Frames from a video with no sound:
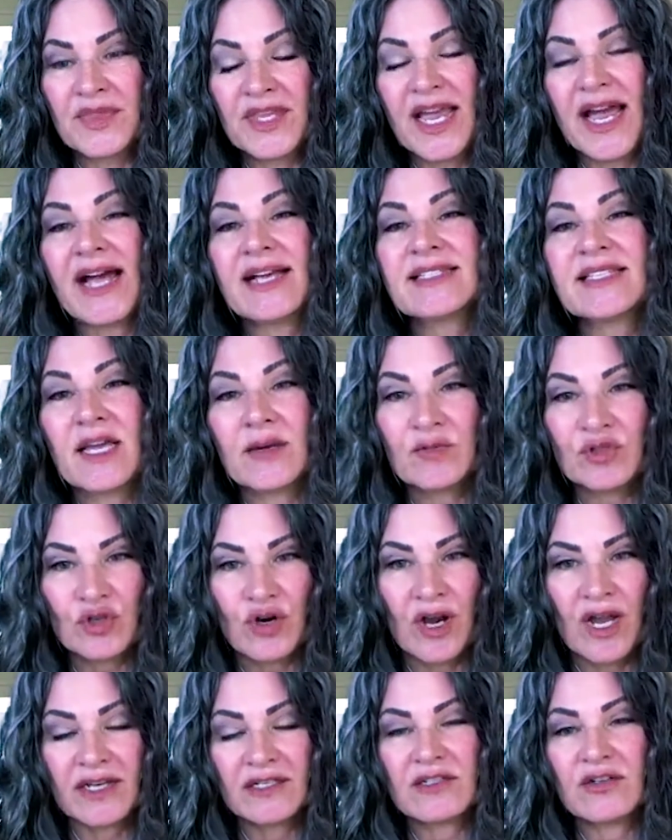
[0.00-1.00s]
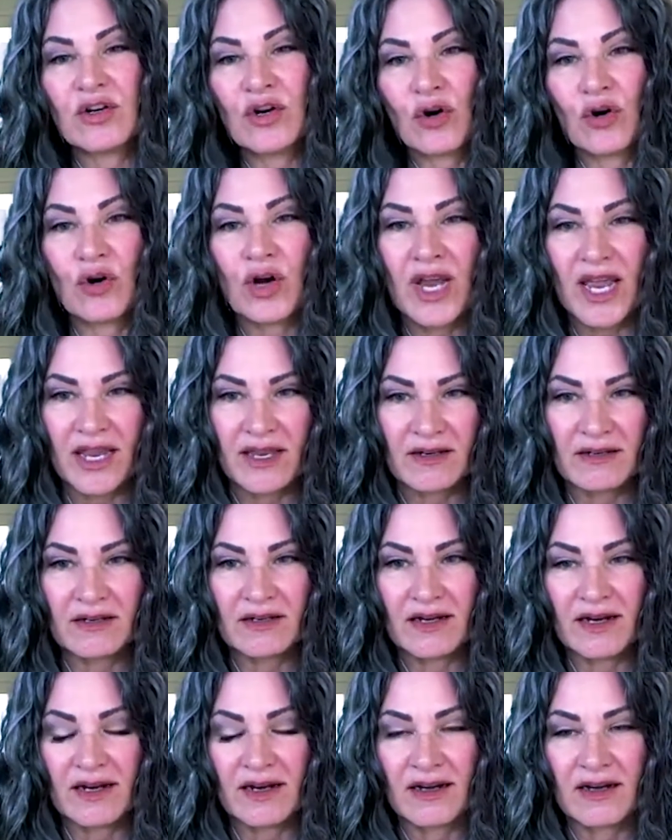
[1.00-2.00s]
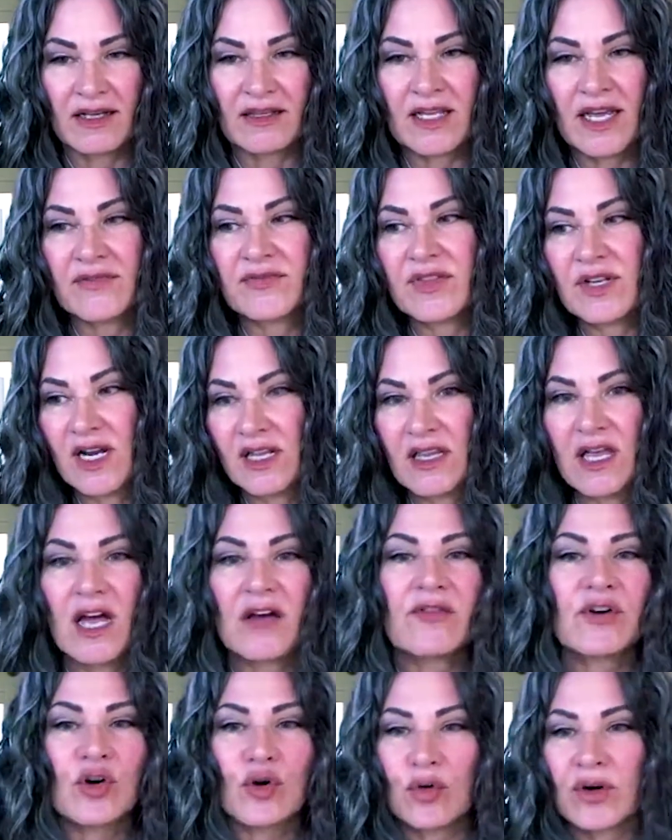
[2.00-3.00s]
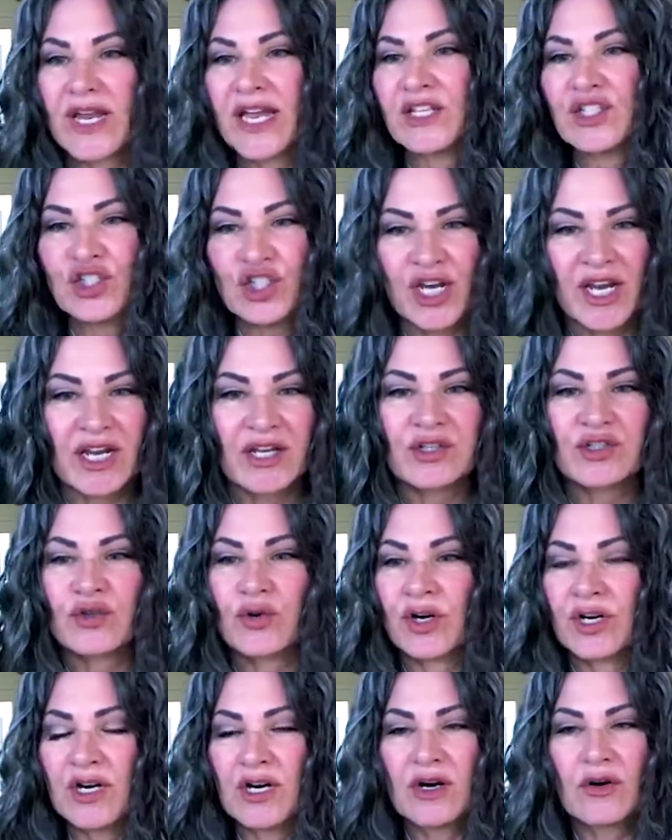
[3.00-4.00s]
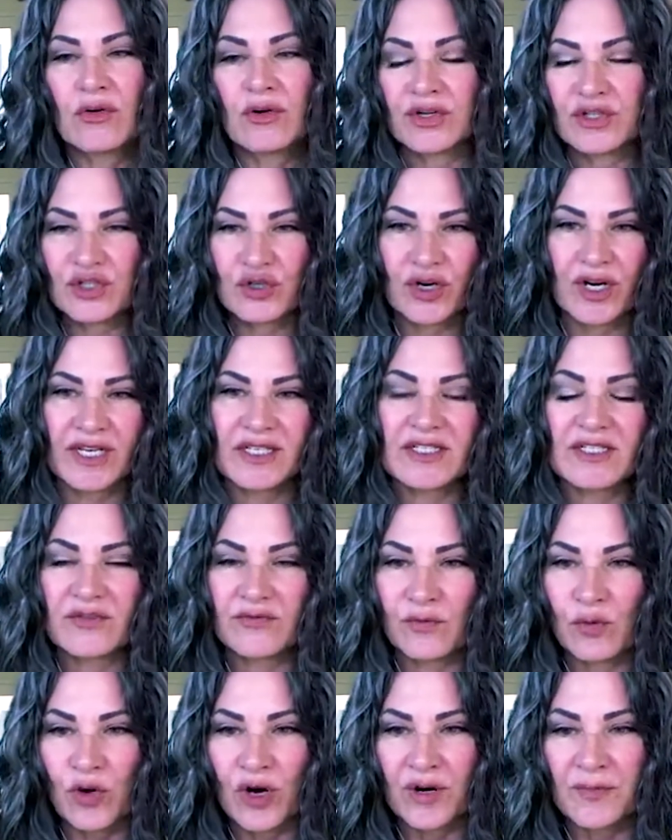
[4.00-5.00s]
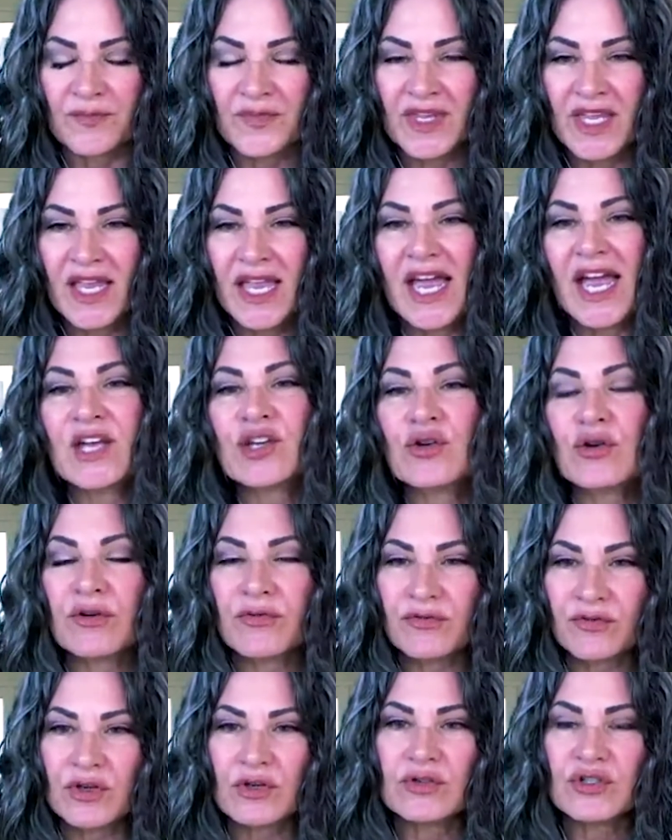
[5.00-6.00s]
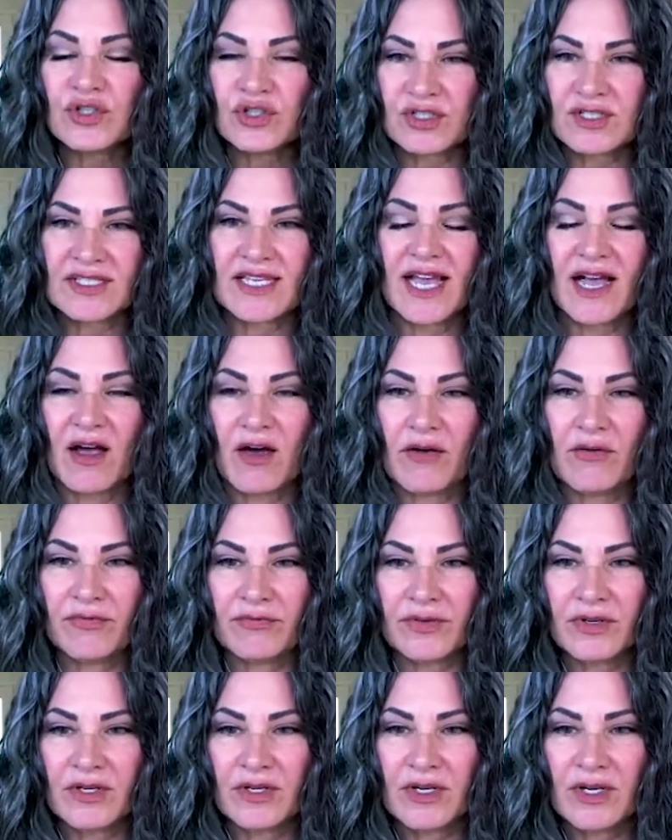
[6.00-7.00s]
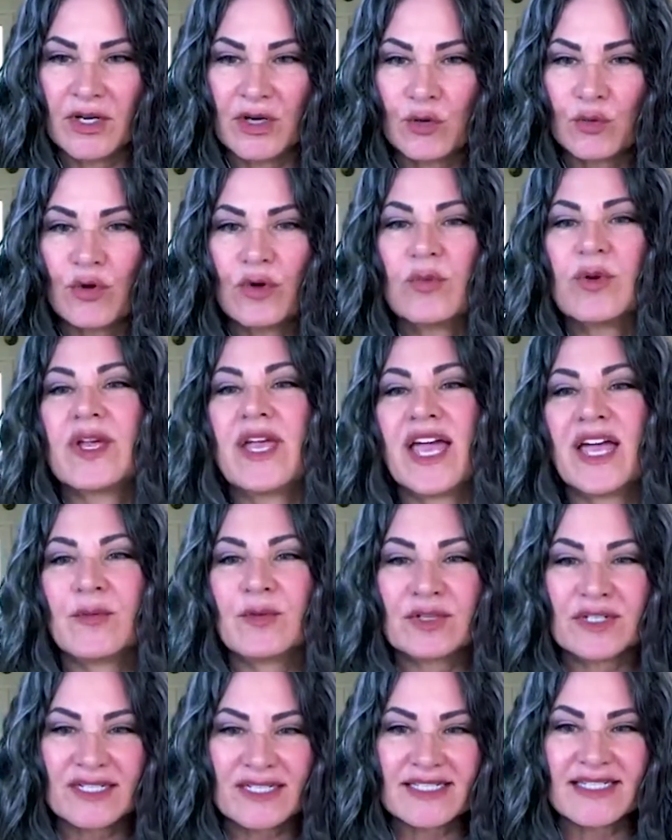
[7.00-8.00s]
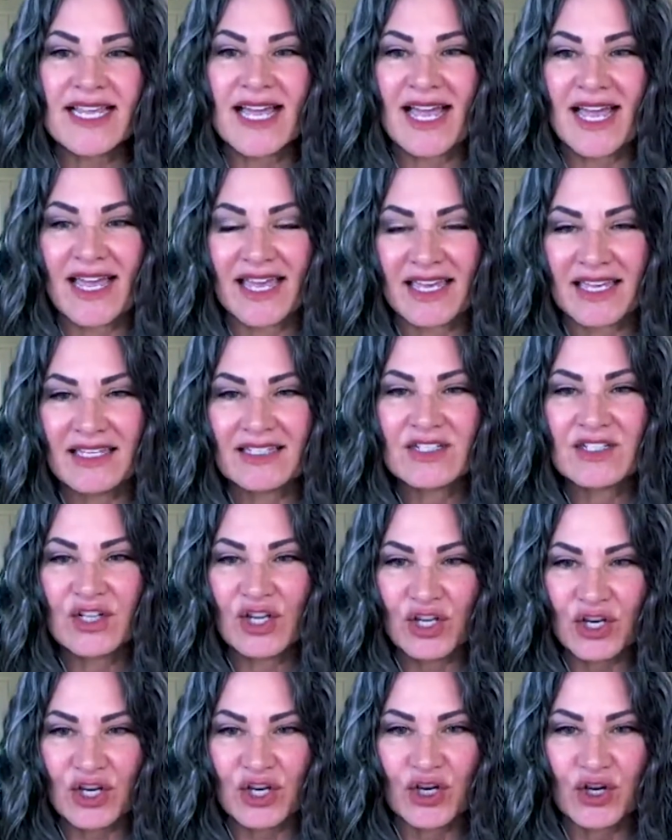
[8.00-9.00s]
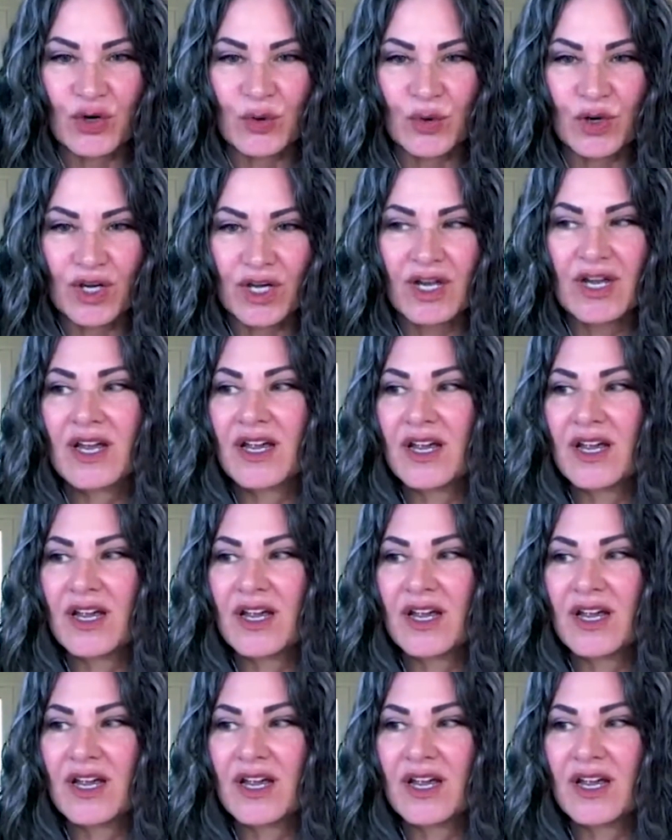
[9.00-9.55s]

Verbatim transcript: as I'm trying to create uh, a life that I love or create change or, or transform? And your future self will be able to say to you,